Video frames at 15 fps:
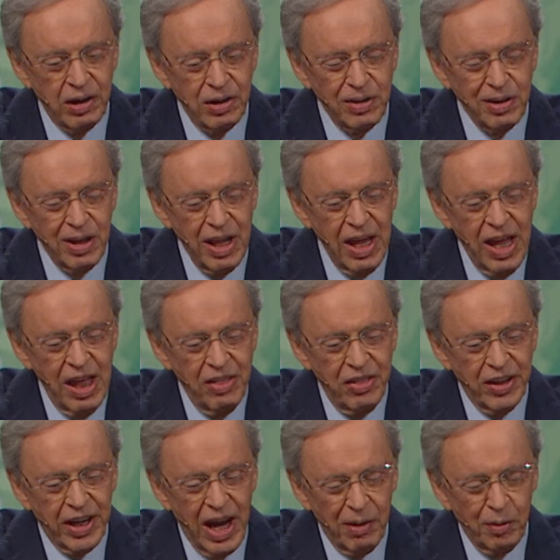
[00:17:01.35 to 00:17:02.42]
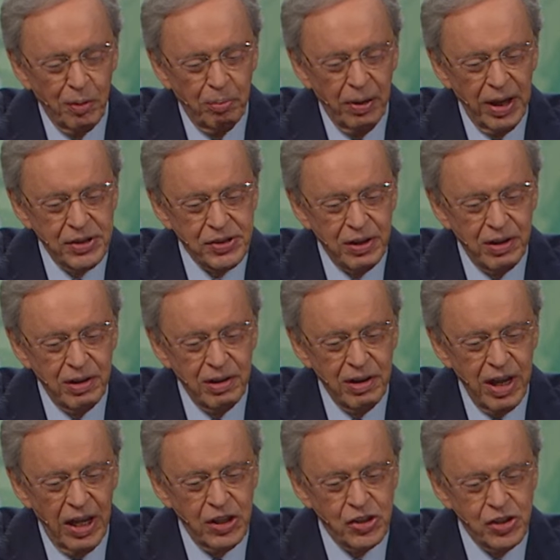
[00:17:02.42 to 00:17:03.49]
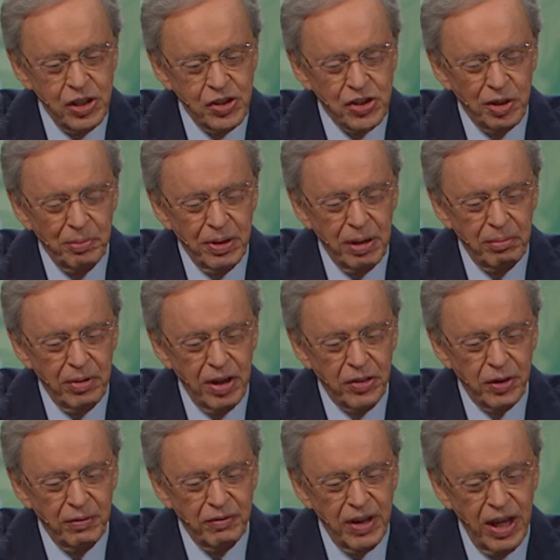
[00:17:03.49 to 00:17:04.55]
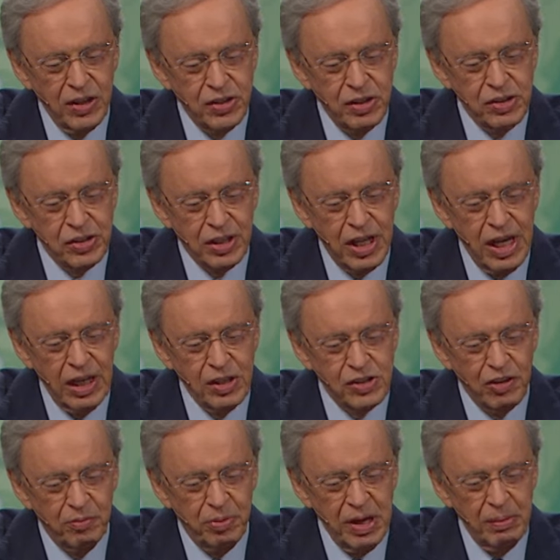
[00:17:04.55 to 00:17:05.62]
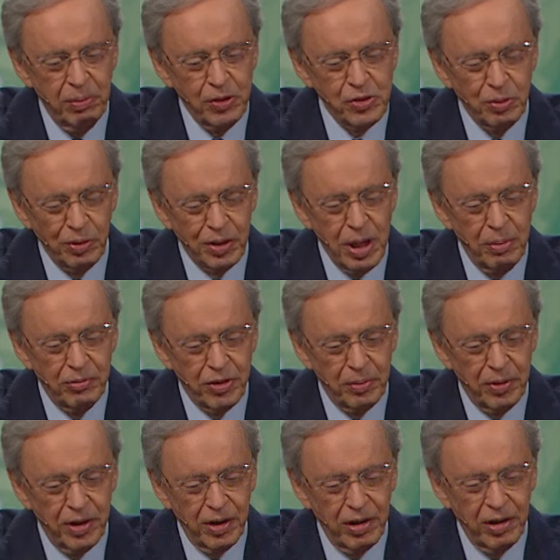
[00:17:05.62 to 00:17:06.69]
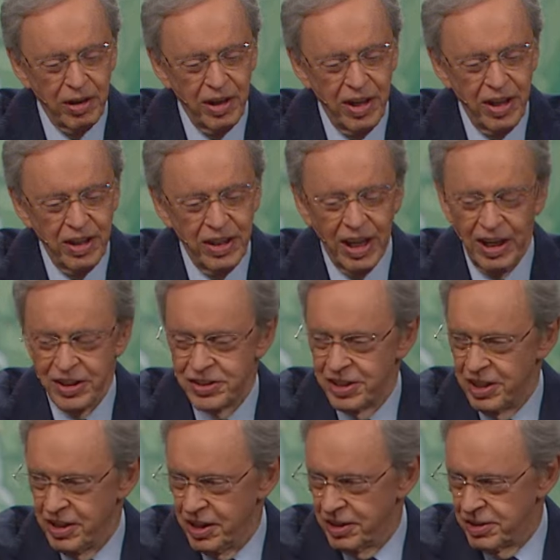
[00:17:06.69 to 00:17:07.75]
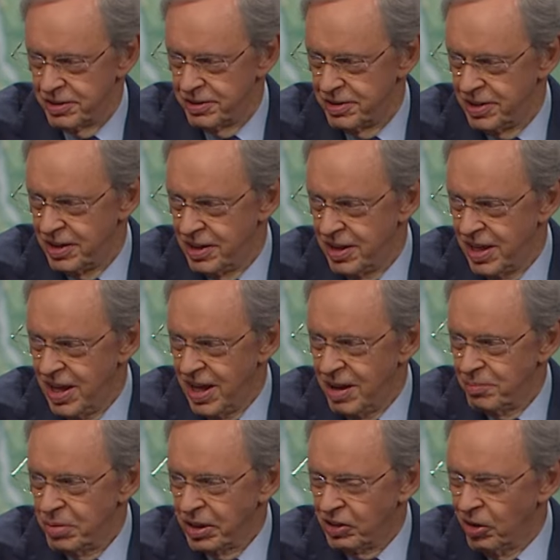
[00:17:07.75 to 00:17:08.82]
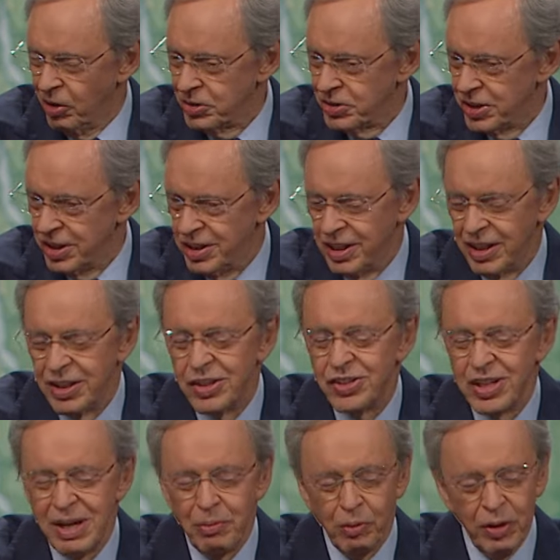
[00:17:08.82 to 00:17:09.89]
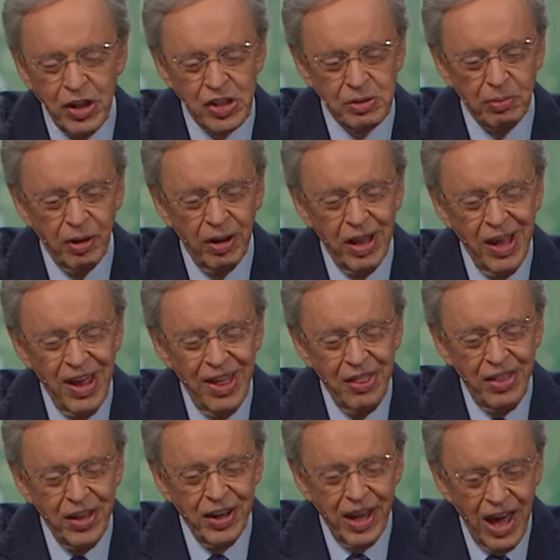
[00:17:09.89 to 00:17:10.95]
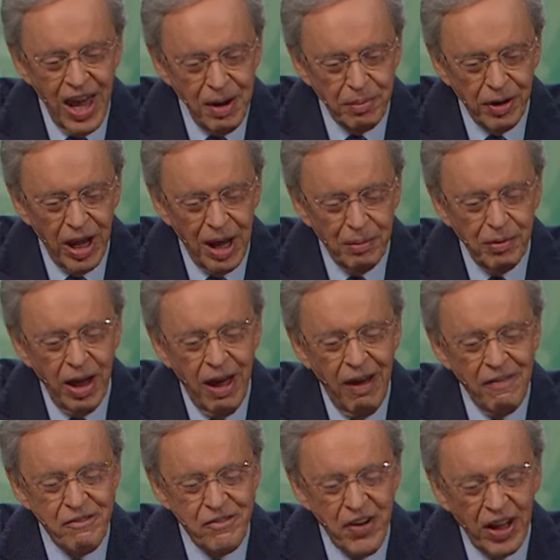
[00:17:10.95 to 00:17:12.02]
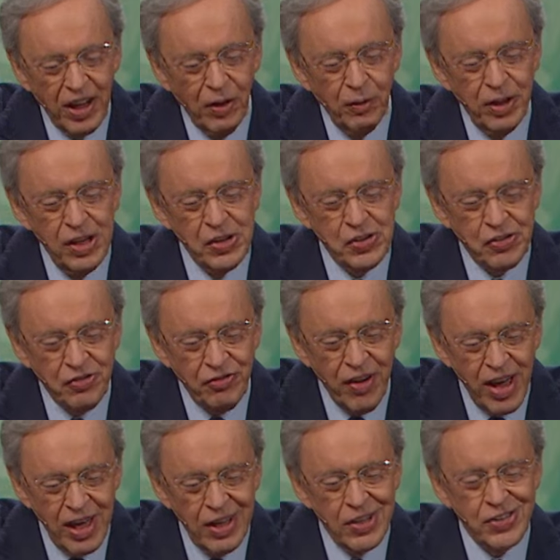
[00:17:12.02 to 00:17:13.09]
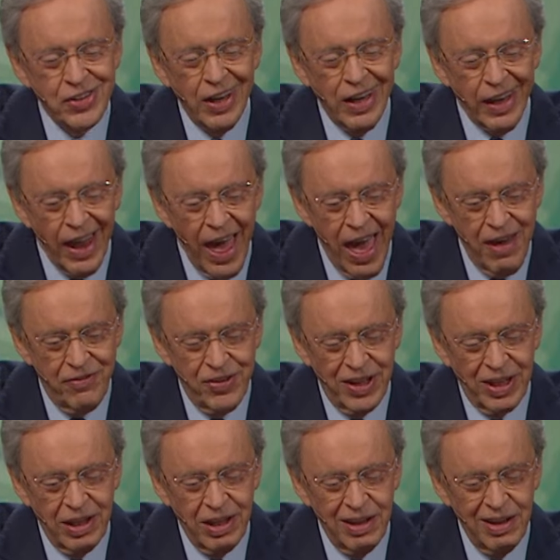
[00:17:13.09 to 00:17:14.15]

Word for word: her. Then I will bless her, and she shall be a mother of nations. Kings of peoples will come from her. Now listen to this. Because it didn't seem reasonable, then Abraham fell on his face laughing